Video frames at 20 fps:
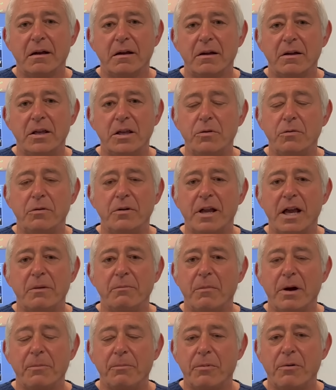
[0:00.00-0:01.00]
you will get
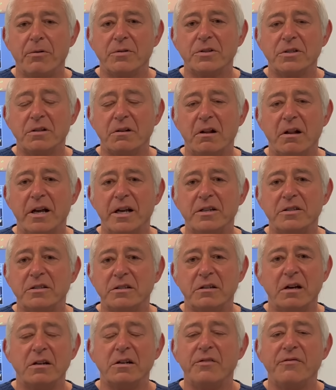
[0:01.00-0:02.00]
my personalized
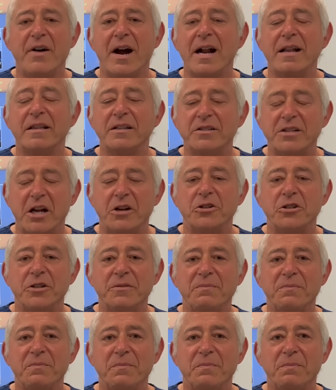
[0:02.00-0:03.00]
and undivided
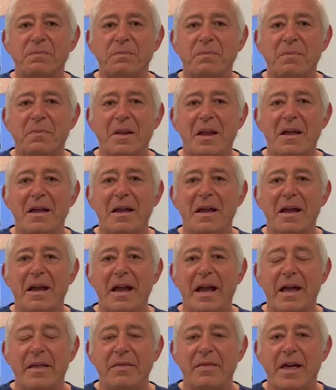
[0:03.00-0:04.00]
attention,
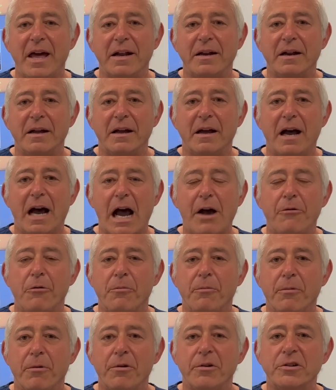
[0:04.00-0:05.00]
and that I will
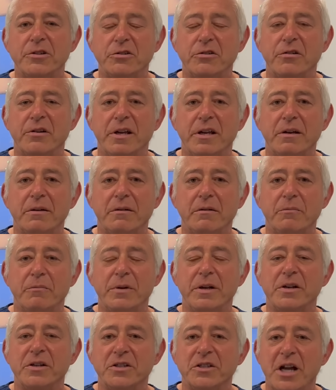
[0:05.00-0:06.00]
personally be
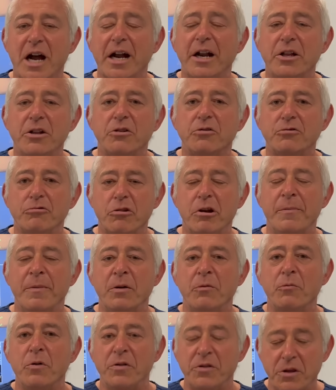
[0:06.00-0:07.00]
designing your
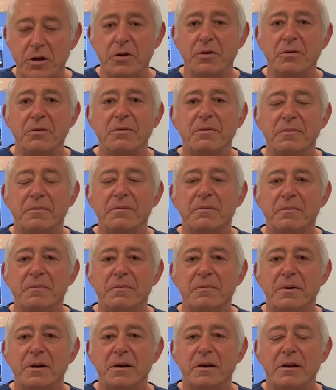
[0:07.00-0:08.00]
treatment with you
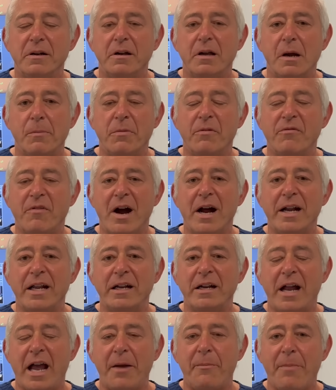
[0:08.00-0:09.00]
and
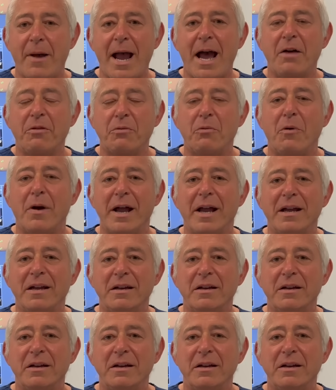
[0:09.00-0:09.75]
providing a pathway